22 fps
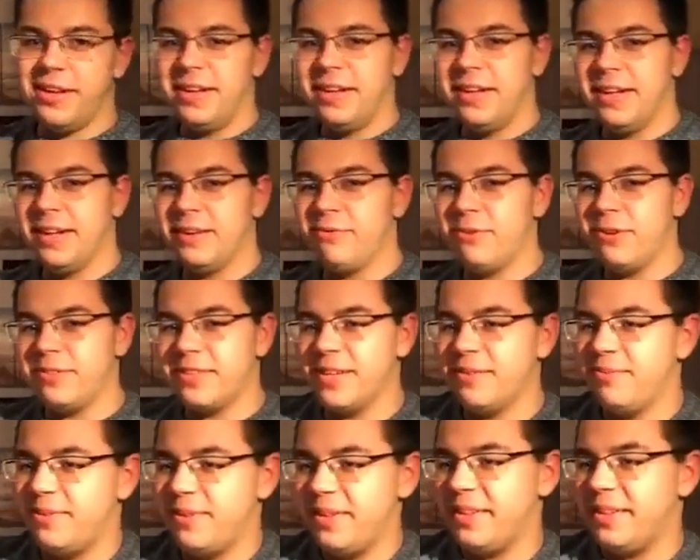Like, for
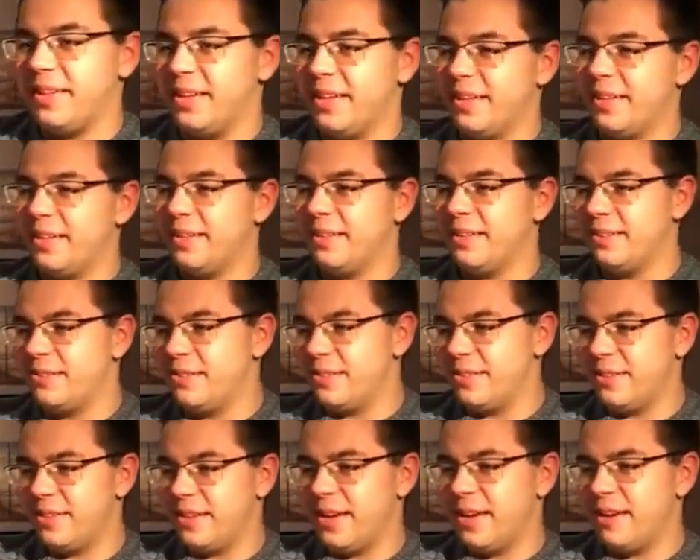example,
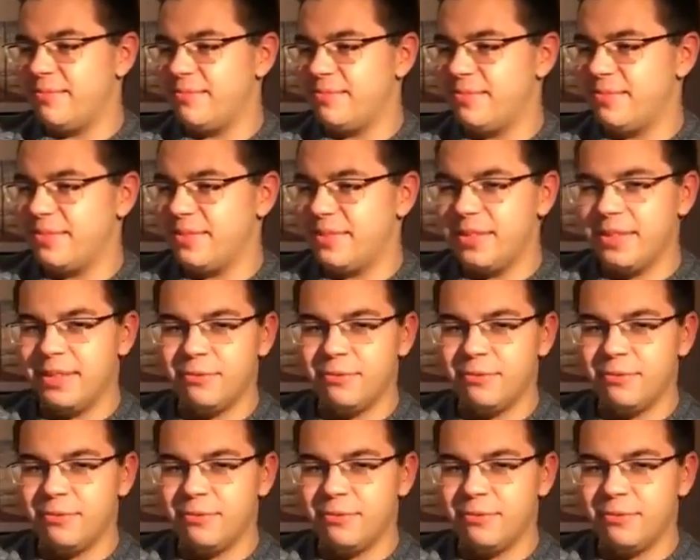in